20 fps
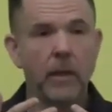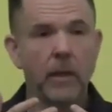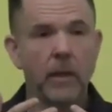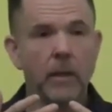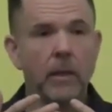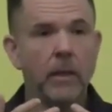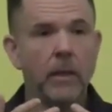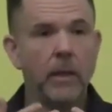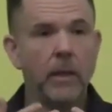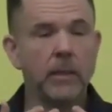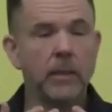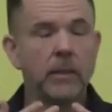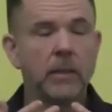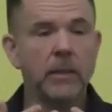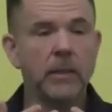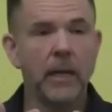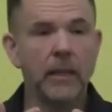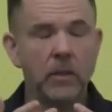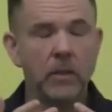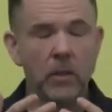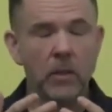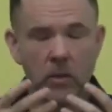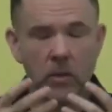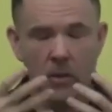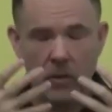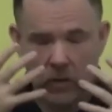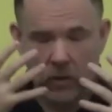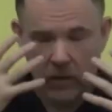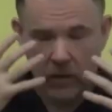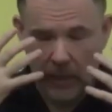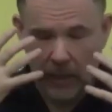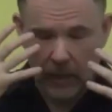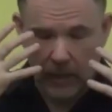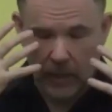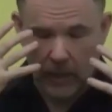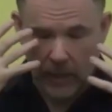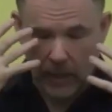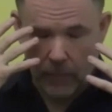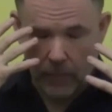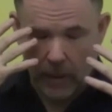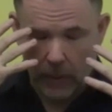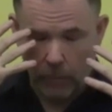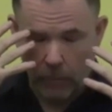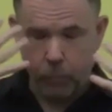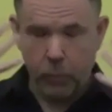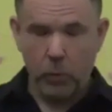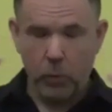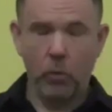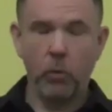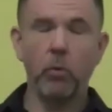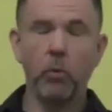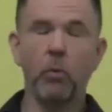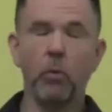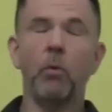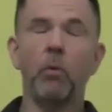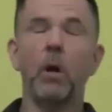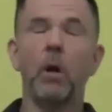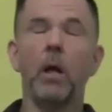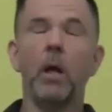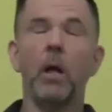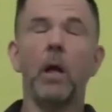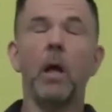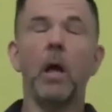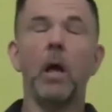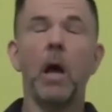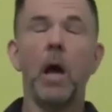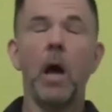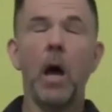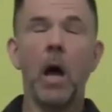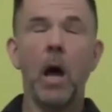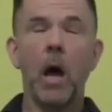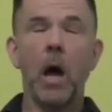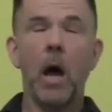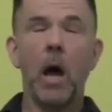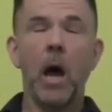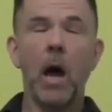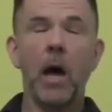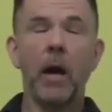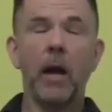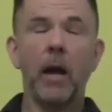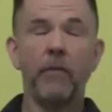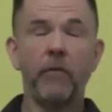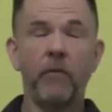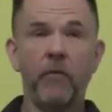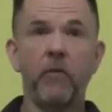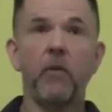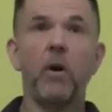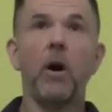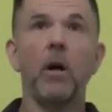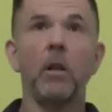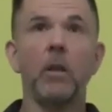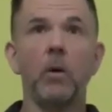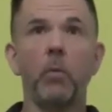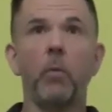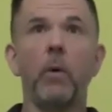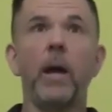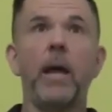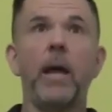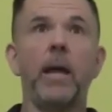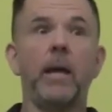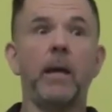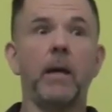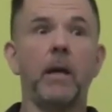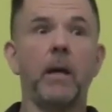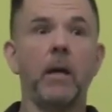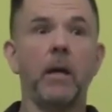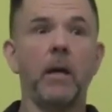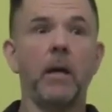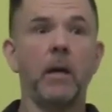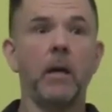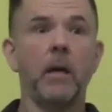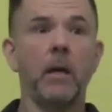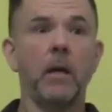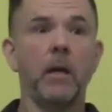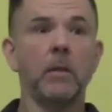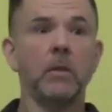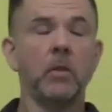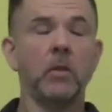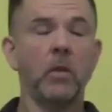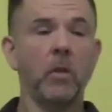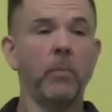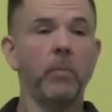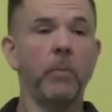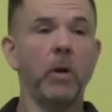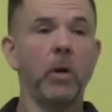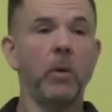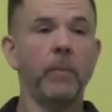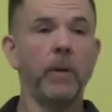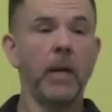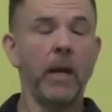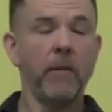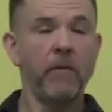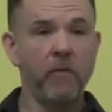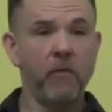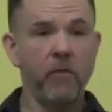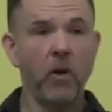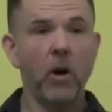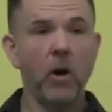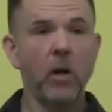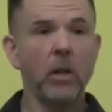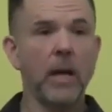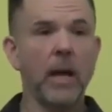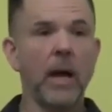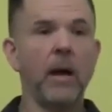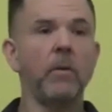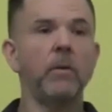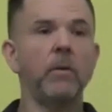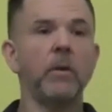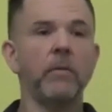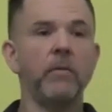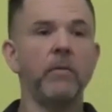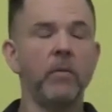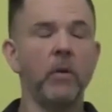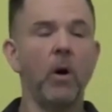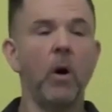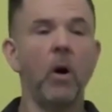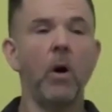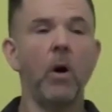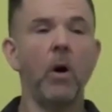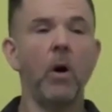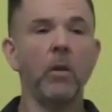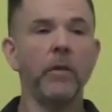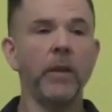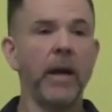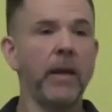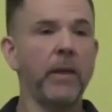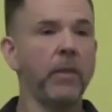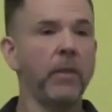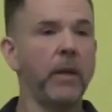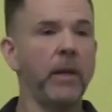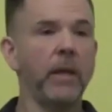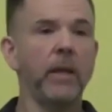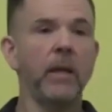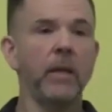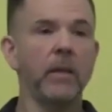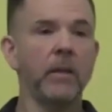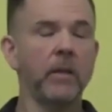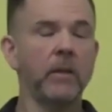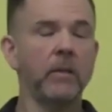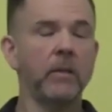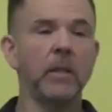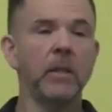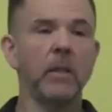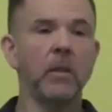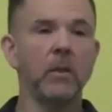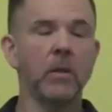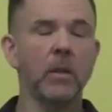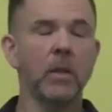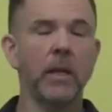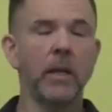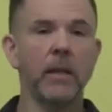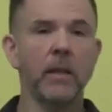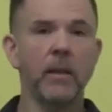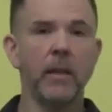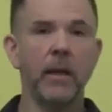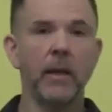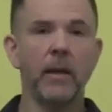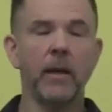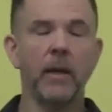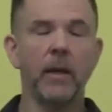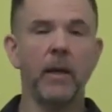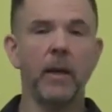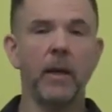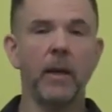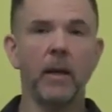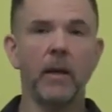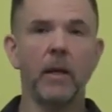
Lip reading: this sentence and suddenly I'm like, poof, and I fall awake to the moment. I fall out of all that thinking that didn't look like thinking.